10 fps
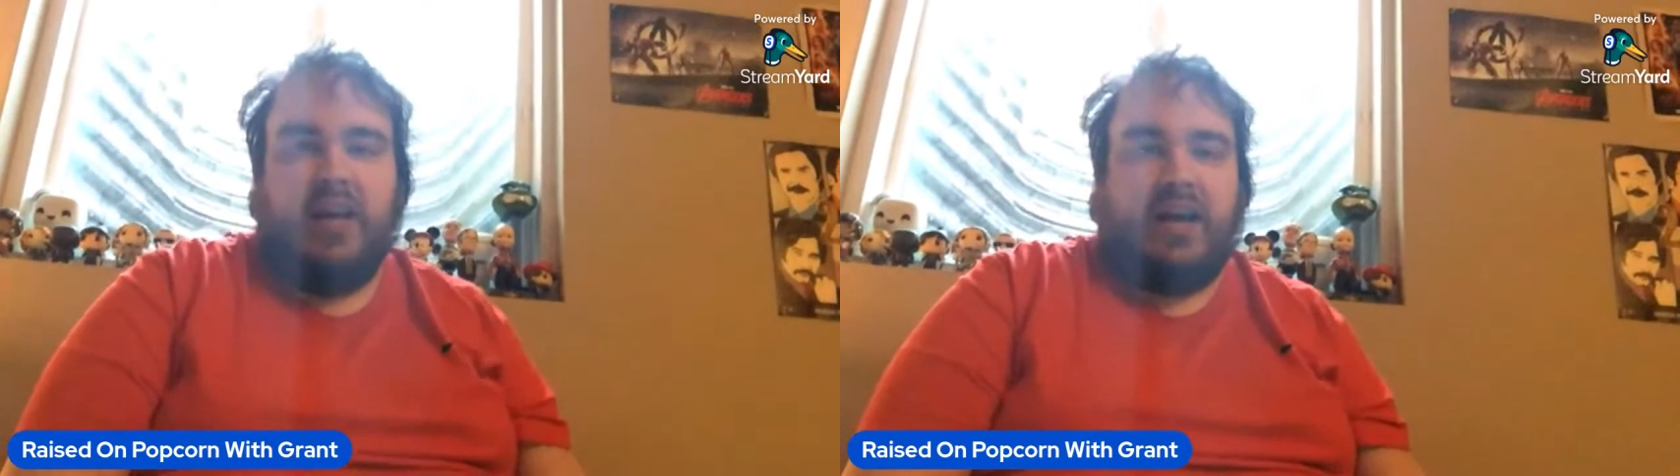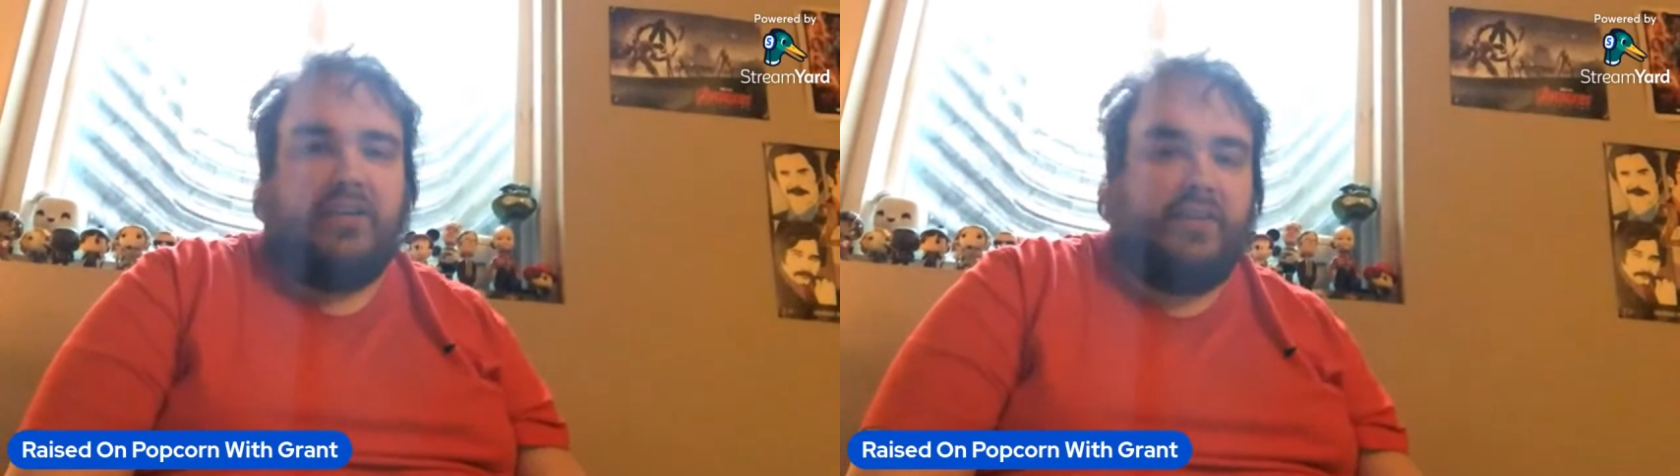
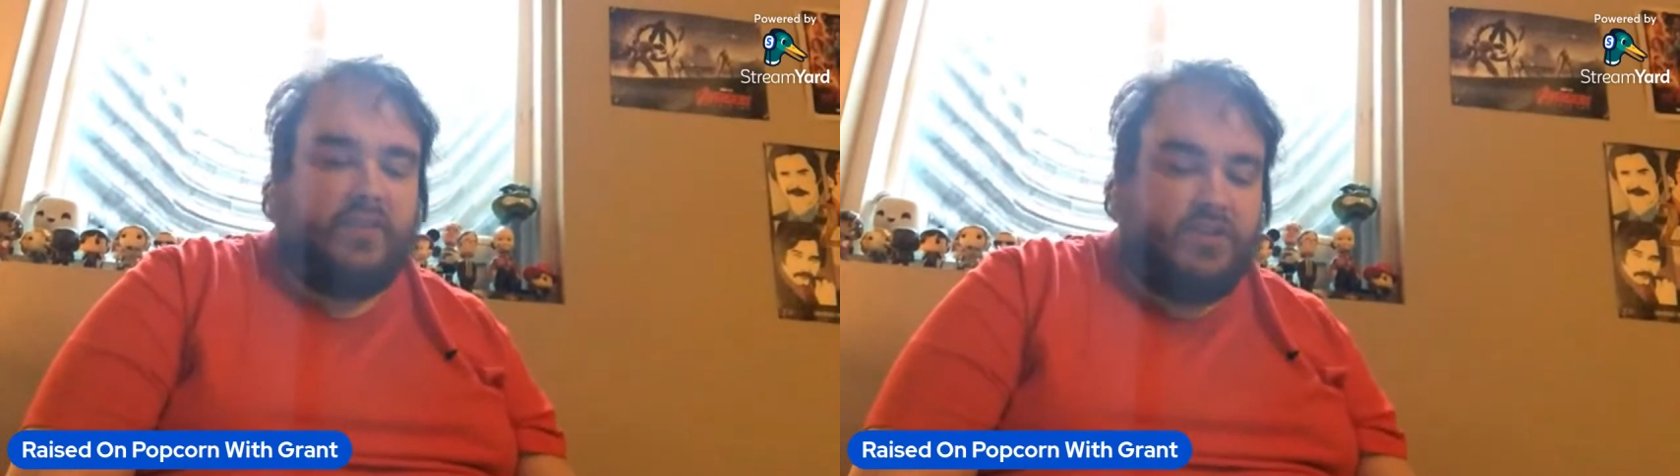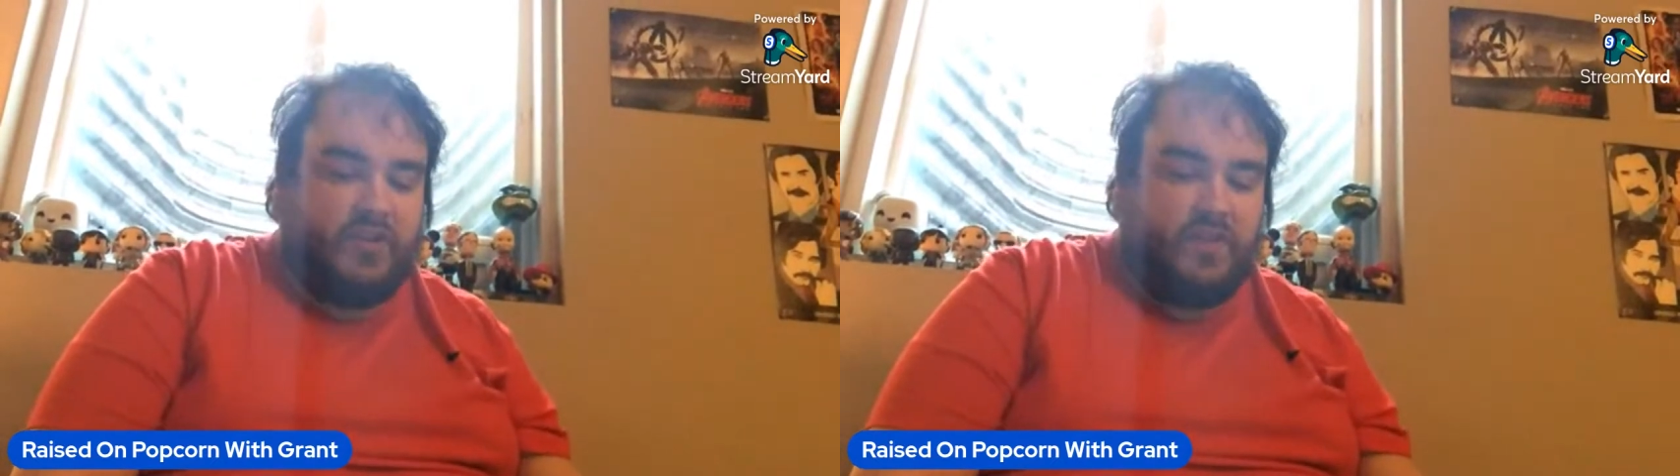I'll get the
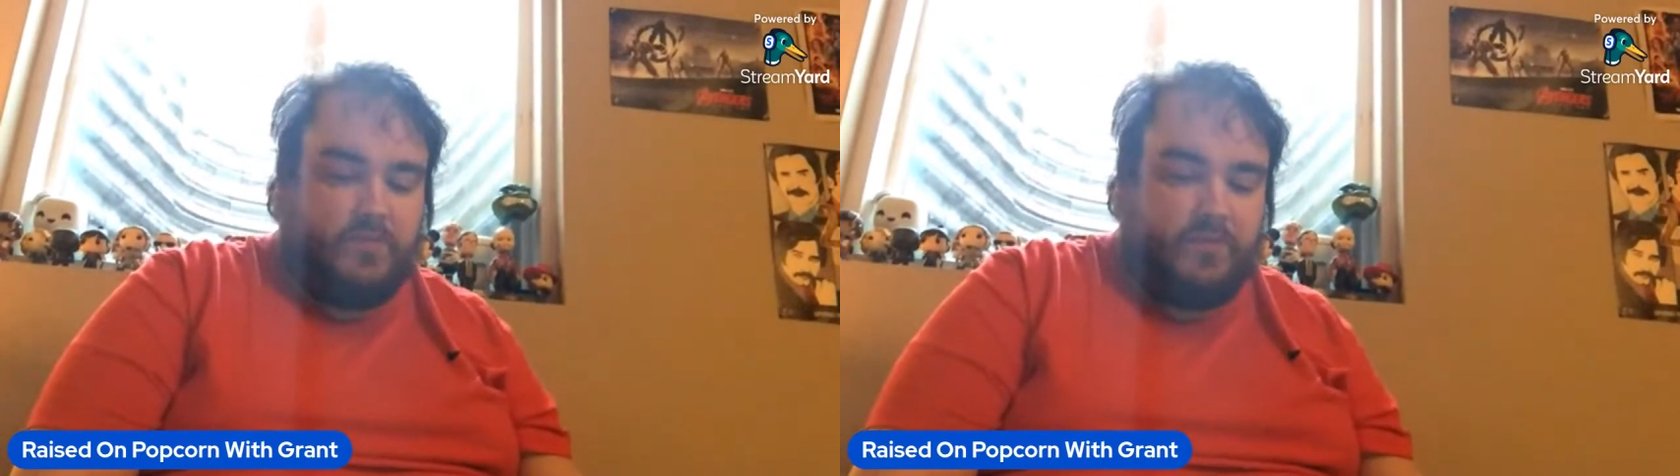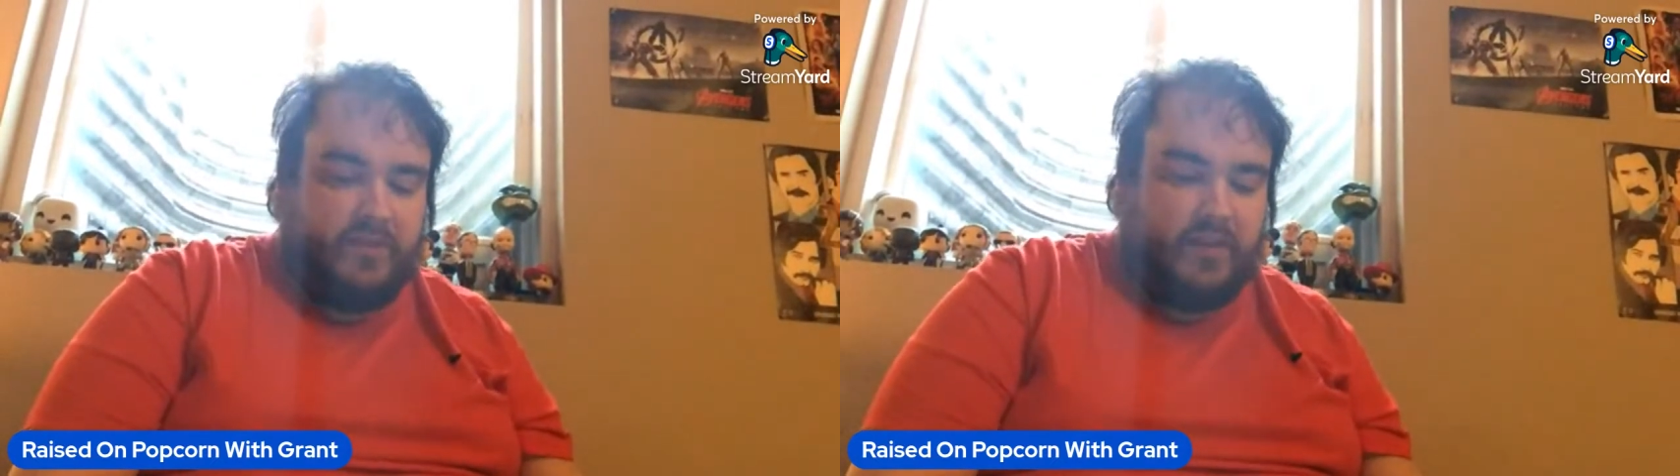Jesus
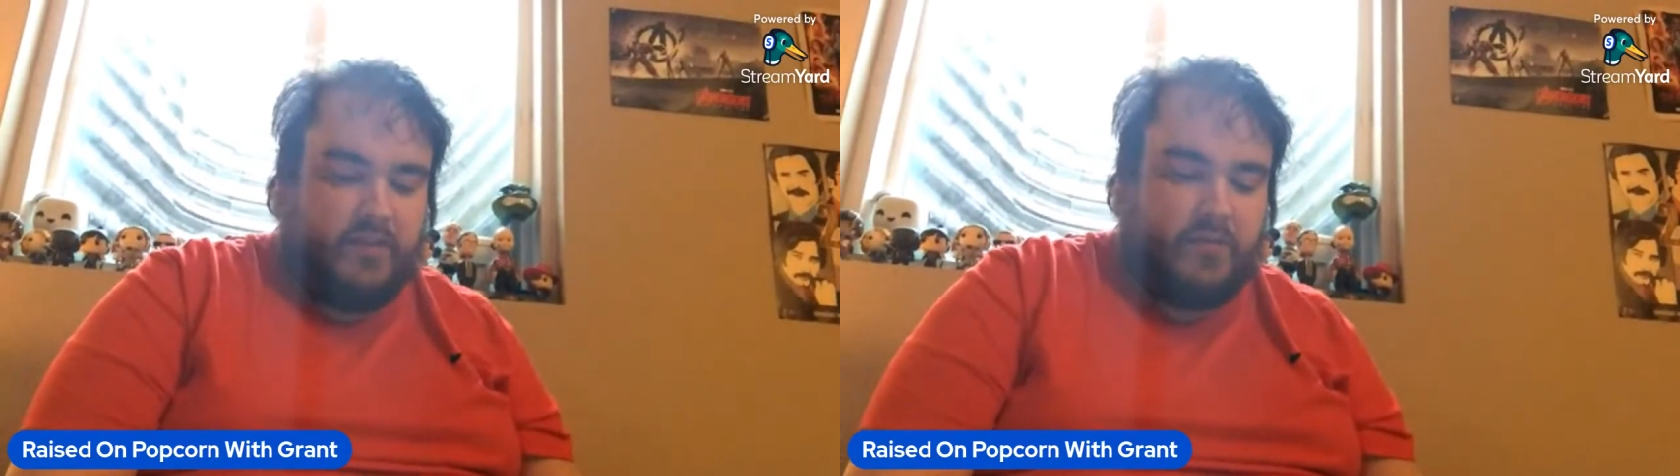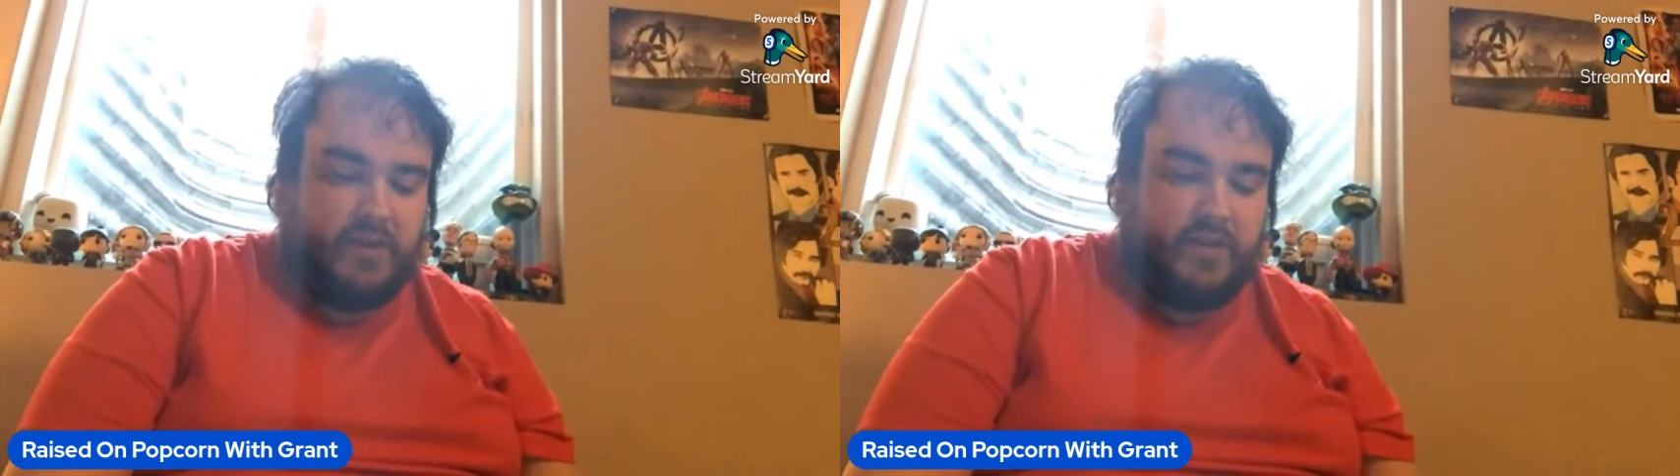movies out of
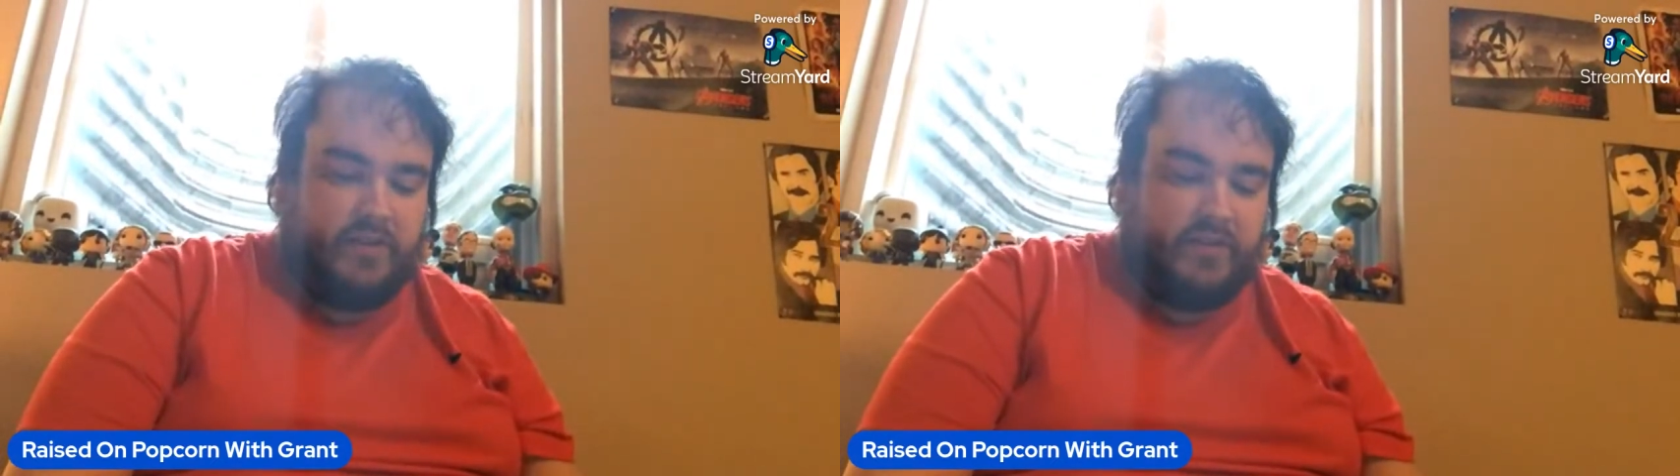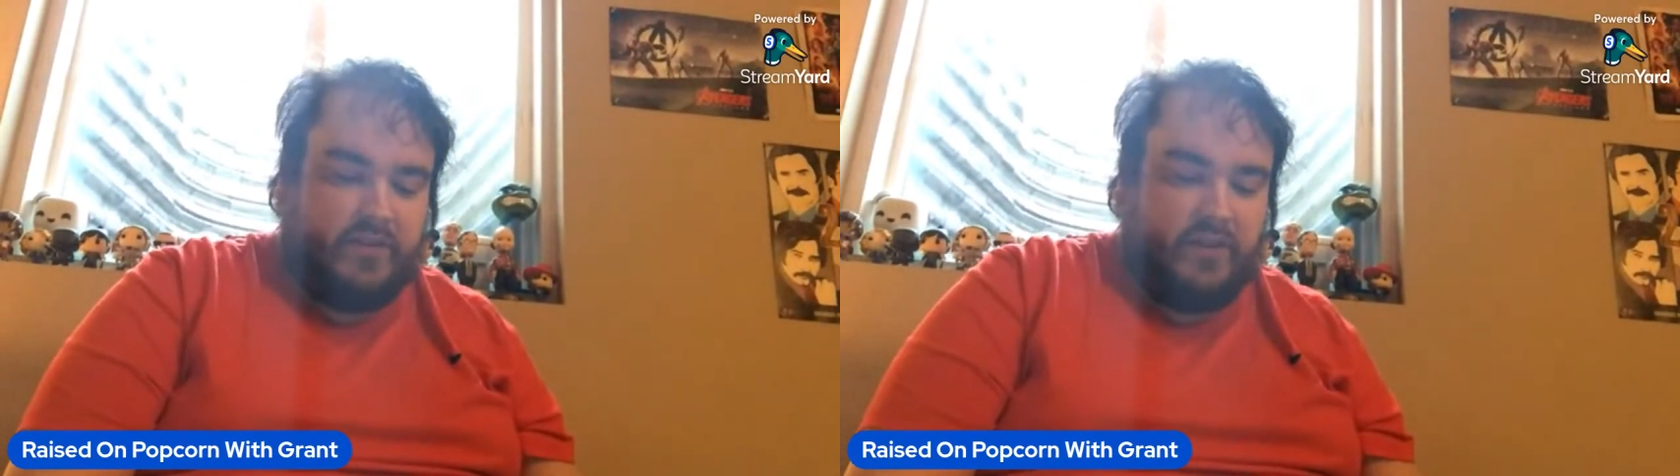the way on
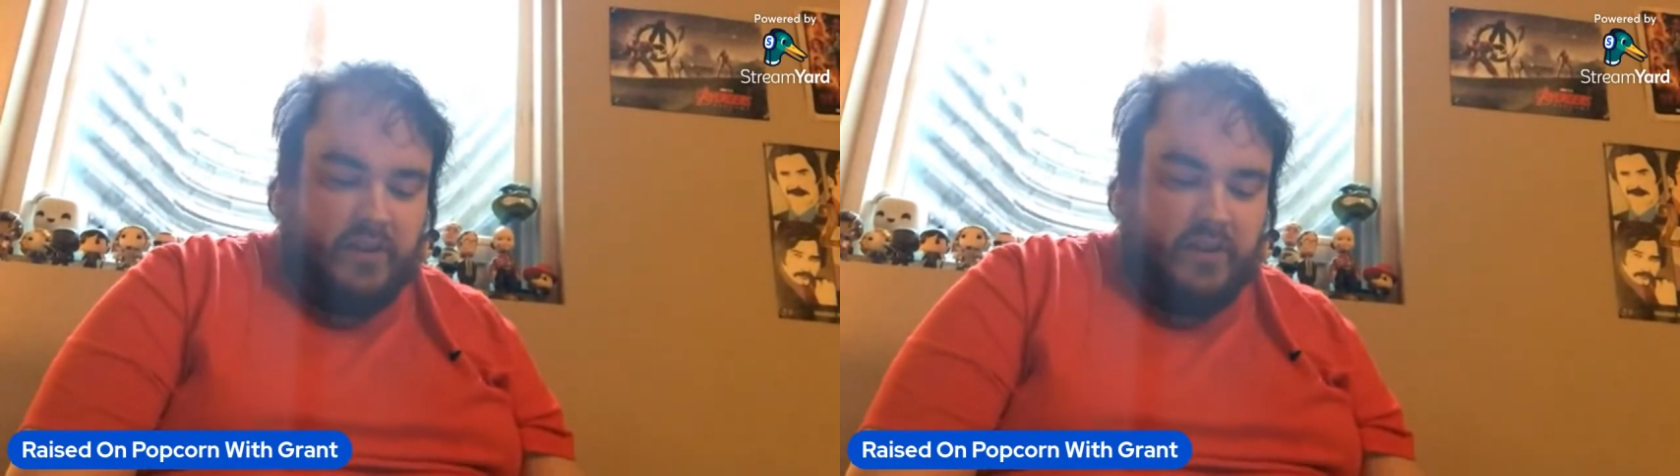Easter.